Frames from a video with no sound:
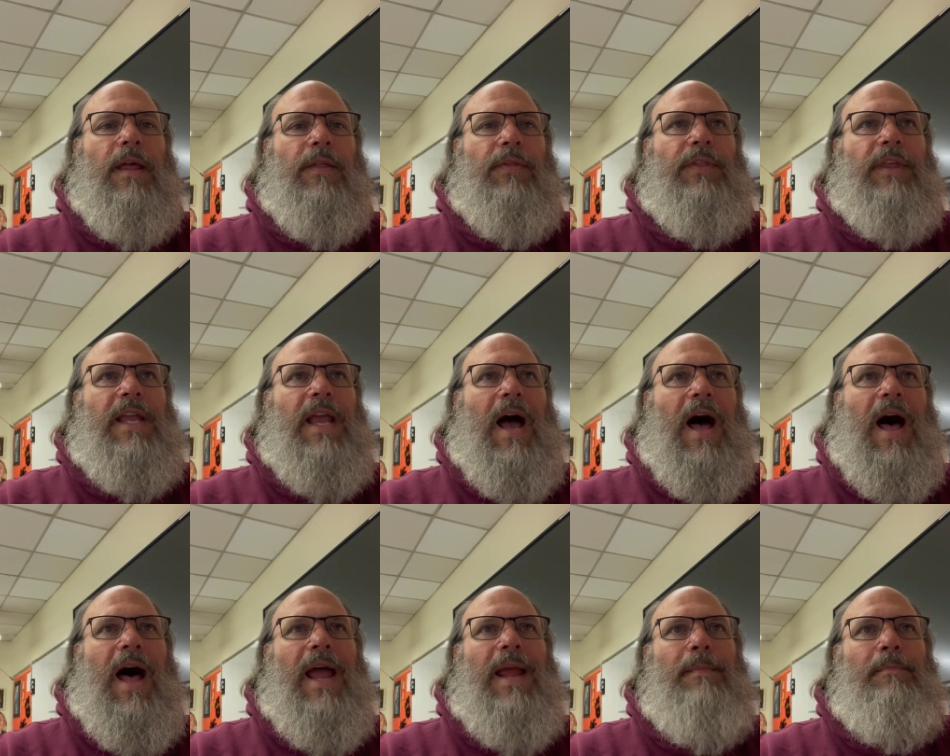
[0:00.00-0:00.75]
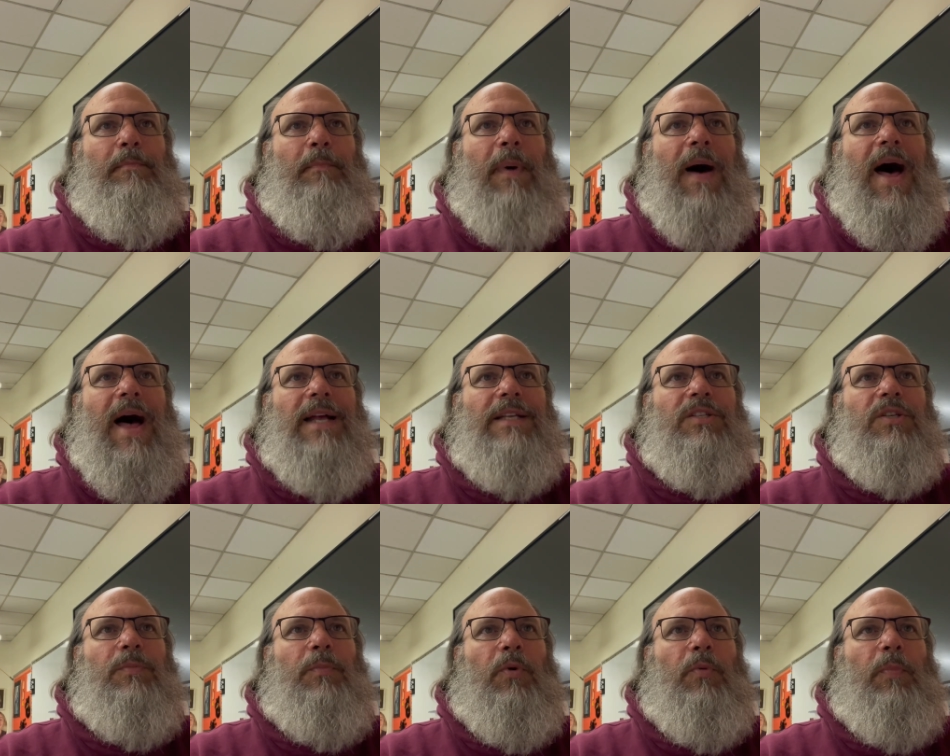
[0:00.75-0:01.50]
The I'm
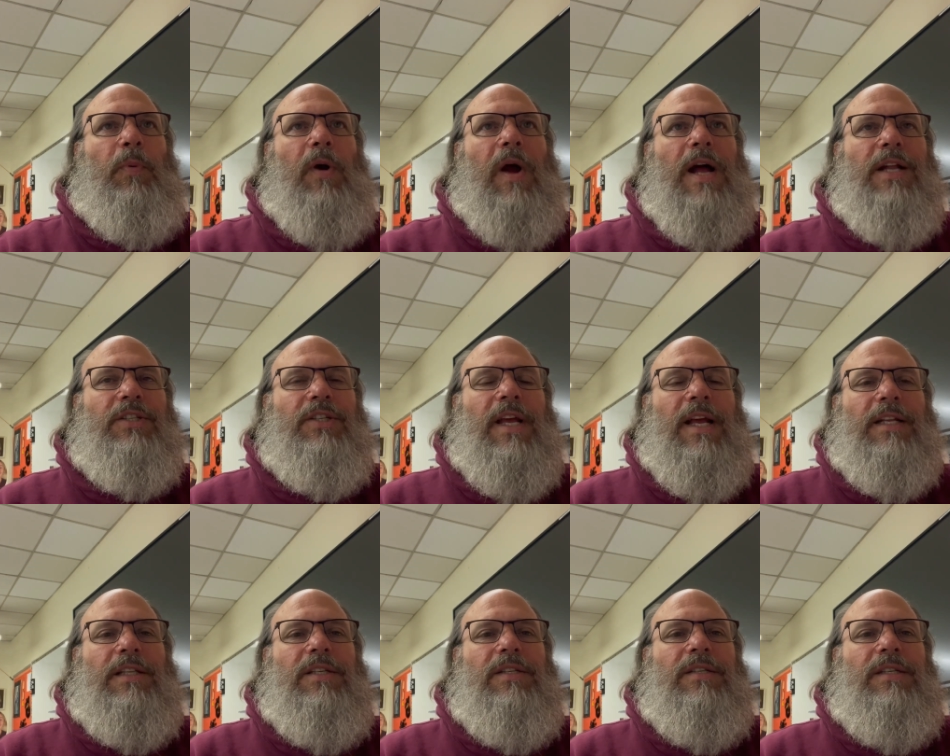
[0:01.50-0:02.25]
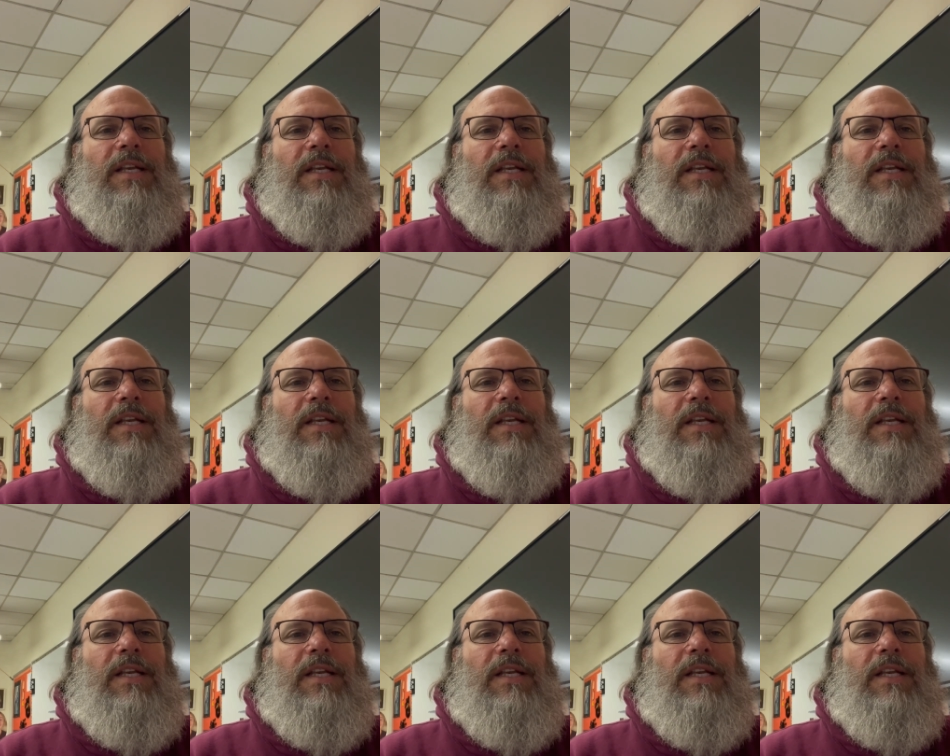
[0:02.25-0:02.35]
Possible Project is